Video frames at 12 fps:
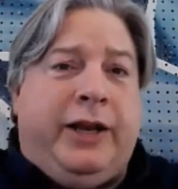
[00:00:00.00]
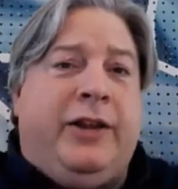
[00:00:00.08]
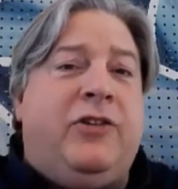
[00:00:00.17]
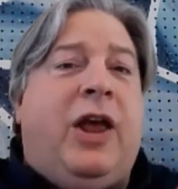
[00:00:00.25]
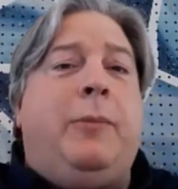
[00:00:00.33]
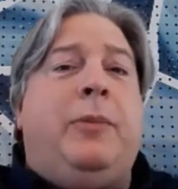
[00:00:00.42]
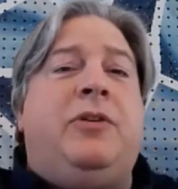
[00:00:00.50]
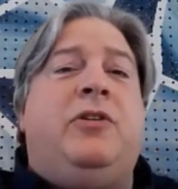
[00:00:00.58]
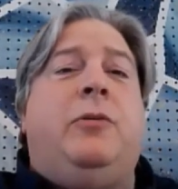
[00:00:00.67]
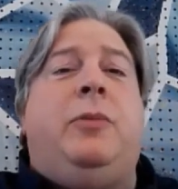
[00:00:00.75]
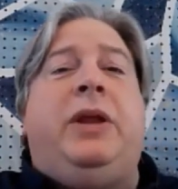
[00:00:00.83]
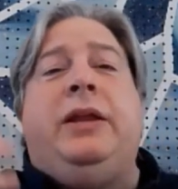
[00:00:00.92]
This happens to
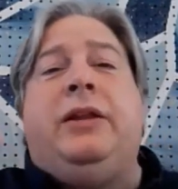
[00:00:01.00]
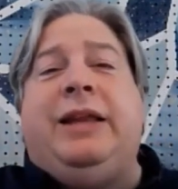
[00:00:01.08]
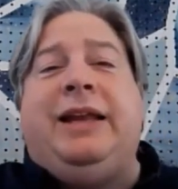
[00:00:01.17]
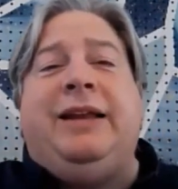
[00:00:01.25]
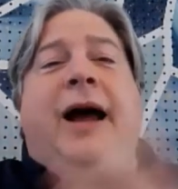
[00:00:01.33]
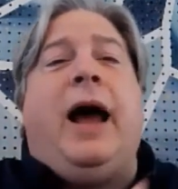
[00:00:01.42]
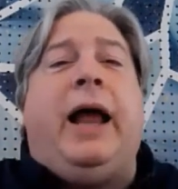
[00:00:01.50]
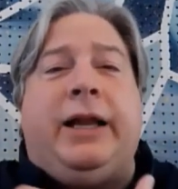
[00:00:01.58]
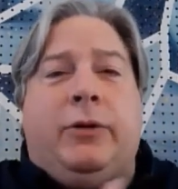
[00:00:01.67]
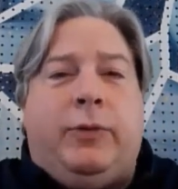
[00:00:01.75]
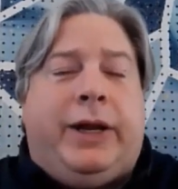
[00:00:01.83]
be the die and